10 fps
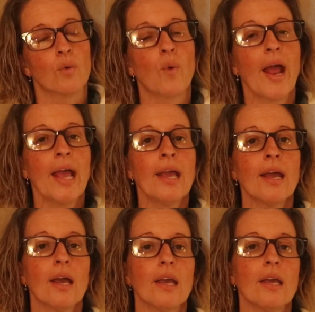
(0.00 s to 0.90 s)

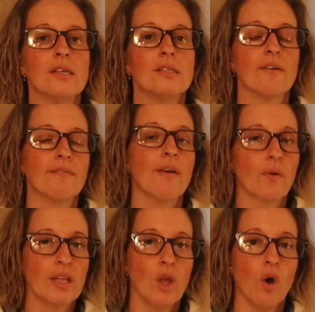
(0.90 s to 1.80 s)
Ray is
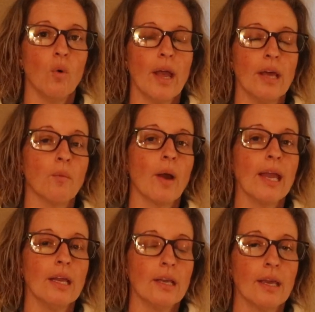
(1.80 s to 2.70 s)
very low in
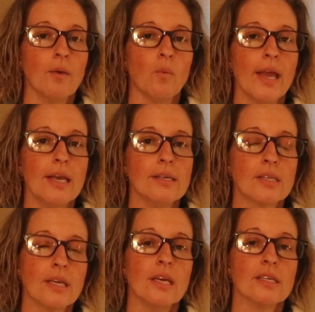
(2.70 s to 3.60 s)
weight. He
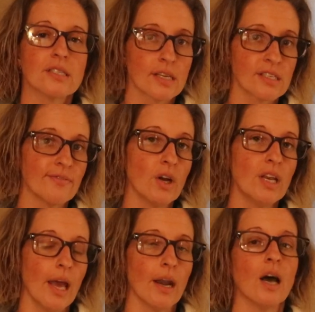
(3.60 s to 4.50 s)
is 6 foot
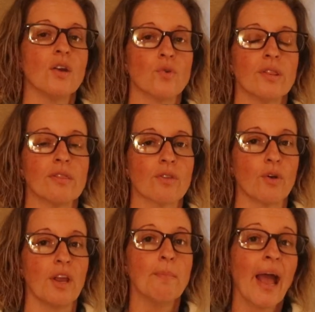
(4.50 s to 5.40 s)
and
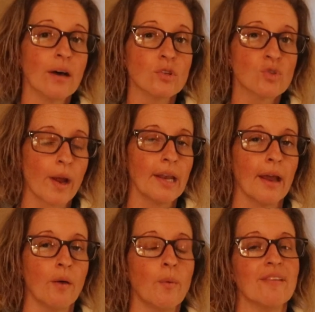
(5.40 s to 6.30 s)
130 pounds right
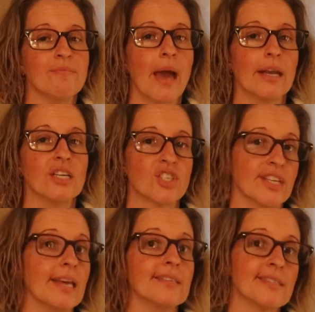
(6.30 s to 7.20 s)
now. We have managed to
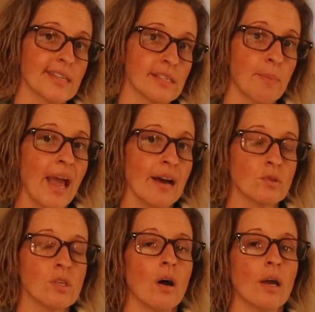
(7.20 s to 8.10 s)
get 6
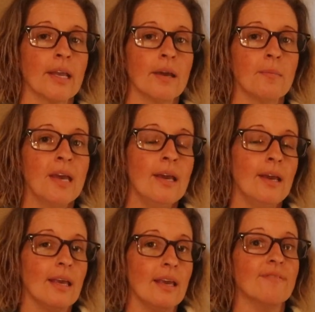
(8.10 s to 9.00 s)
pounds on him
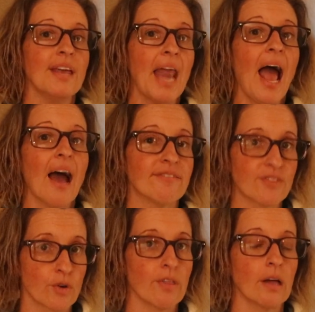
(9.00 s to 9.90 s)
even
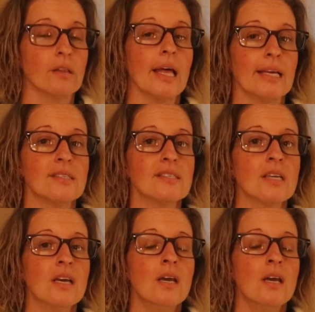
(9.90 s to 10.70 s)
after the cleanse.